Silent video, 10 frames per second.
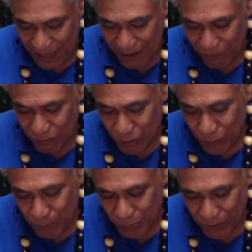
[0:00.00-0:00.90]
If
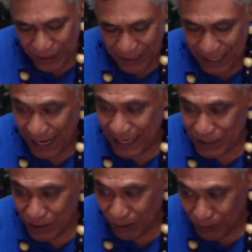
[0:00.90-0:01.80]
you put it
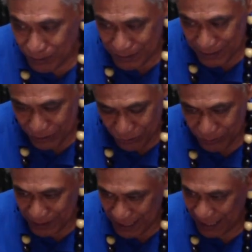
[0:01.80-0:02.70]
as close as you
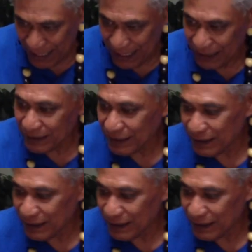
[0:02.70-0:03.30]
can